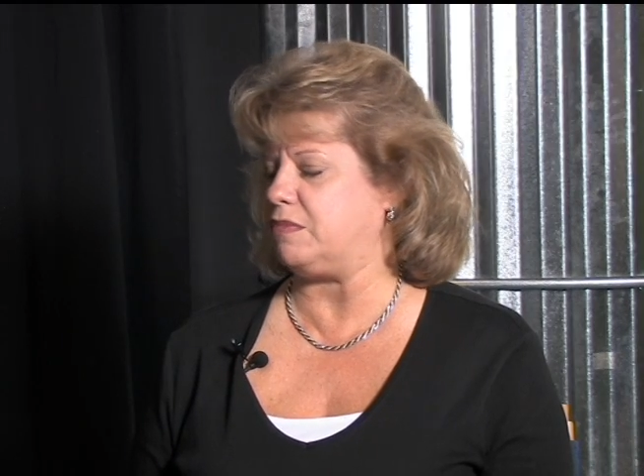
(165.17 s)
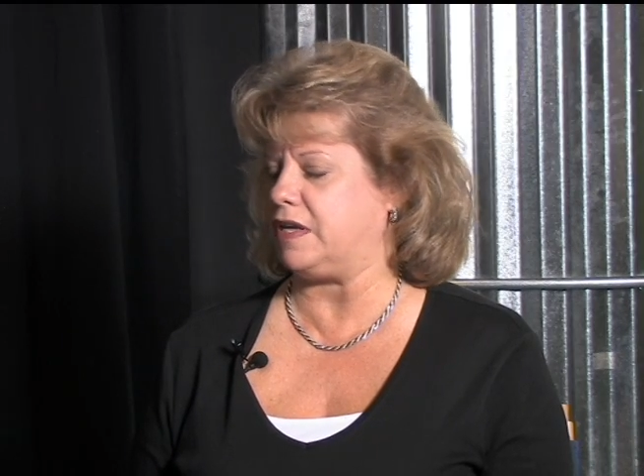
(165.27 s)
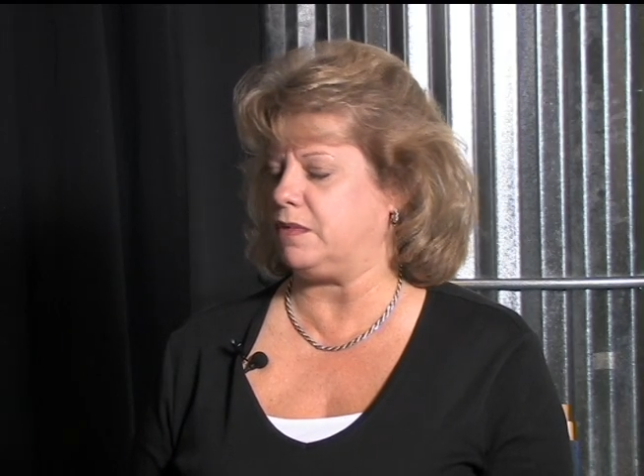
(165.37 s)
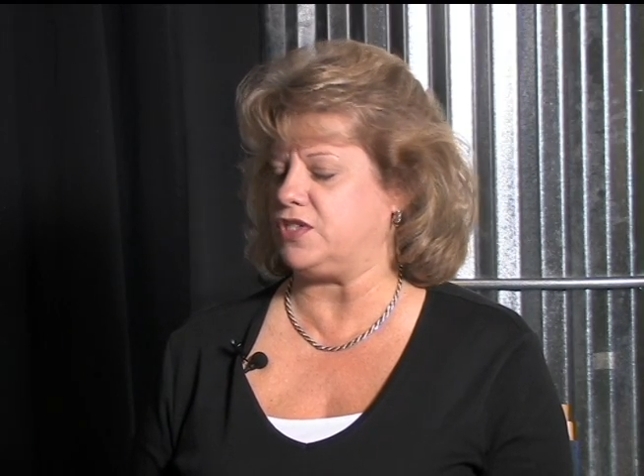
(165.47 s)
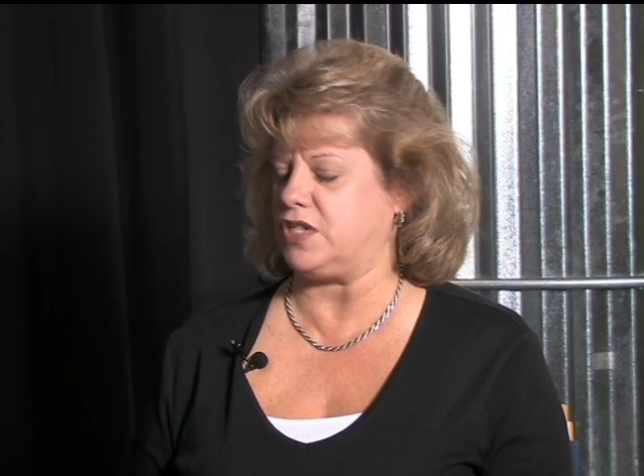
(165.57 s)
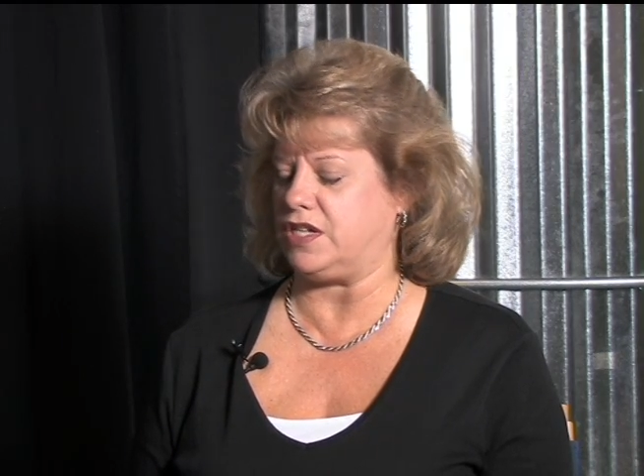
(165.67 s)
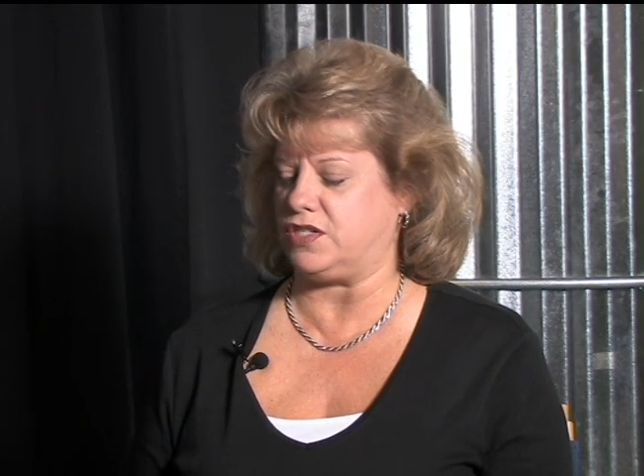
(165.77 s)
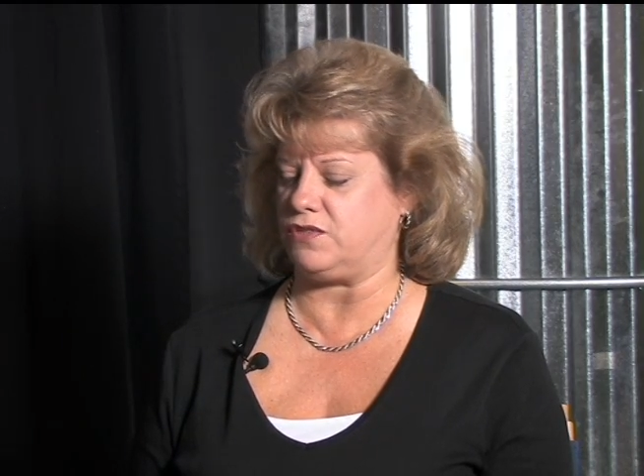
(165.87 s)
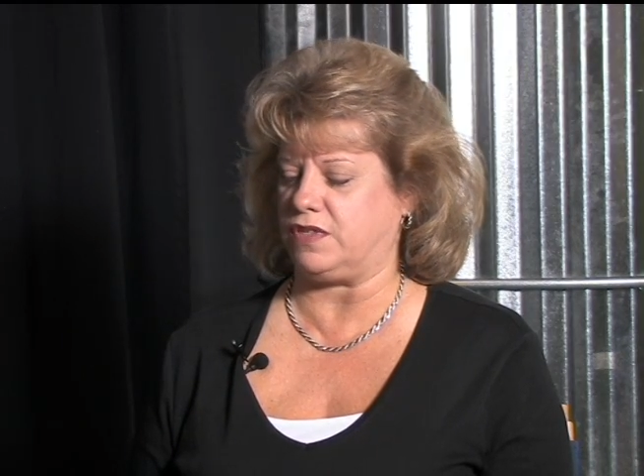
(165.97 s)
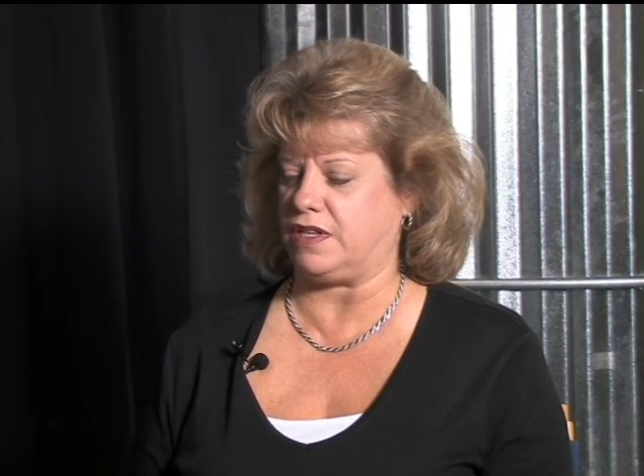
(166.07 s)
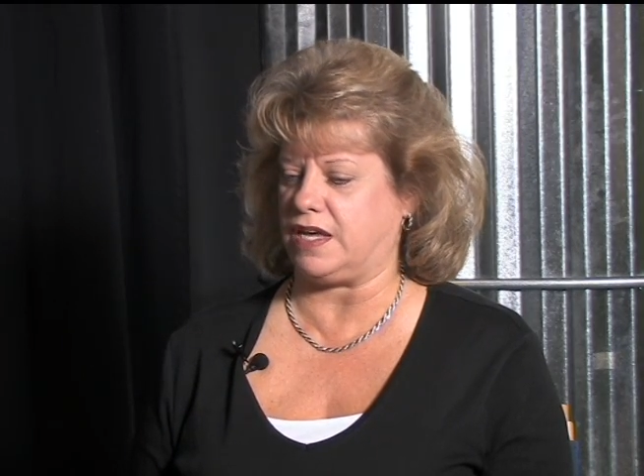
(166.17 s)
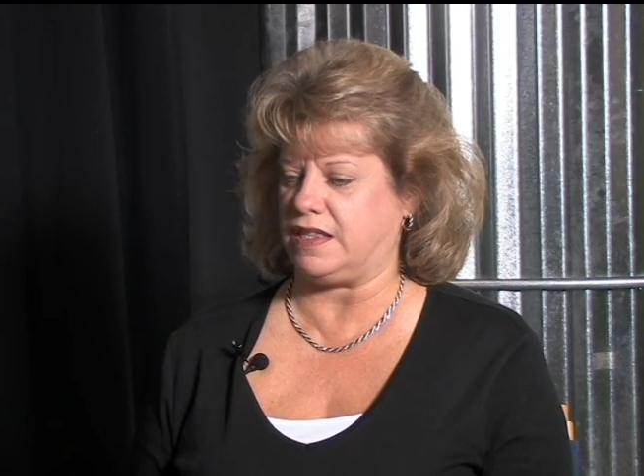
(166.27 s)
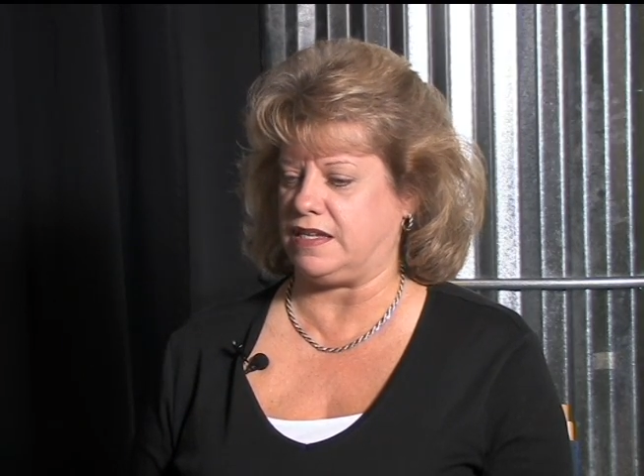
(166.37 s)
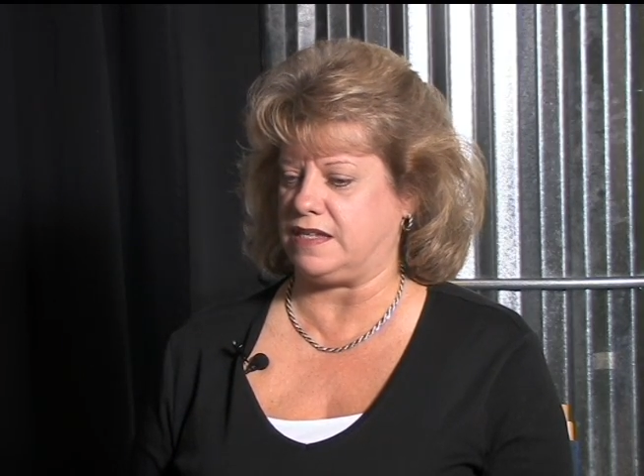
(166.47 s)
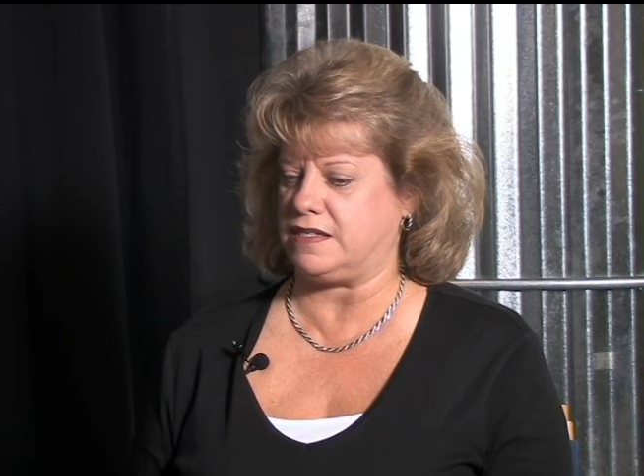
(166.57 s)
publish a history
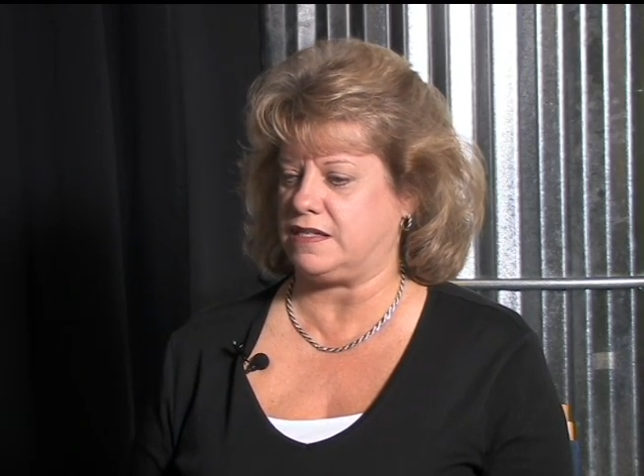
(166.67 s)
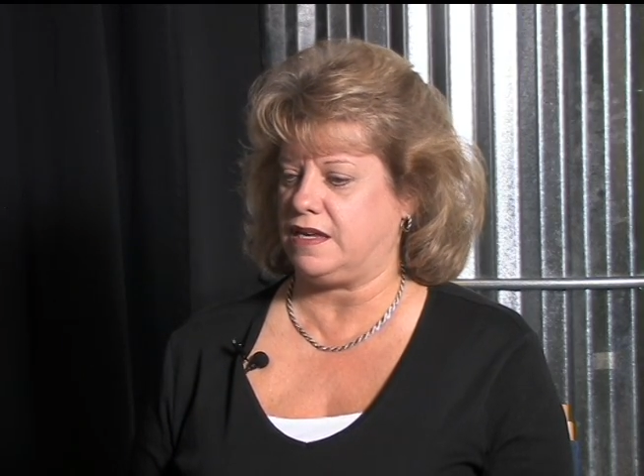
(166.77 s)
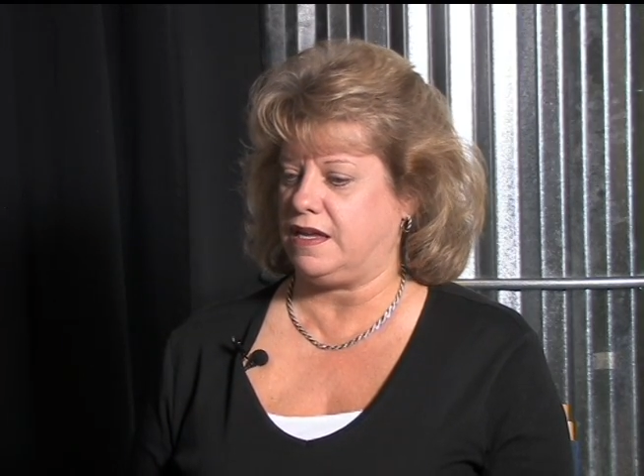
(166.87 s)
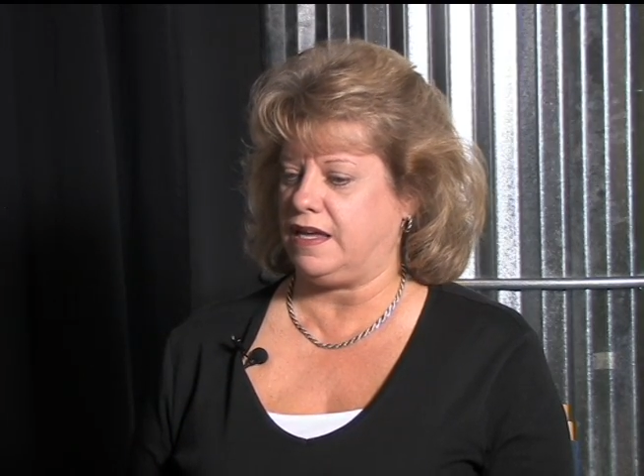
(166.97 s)
like this.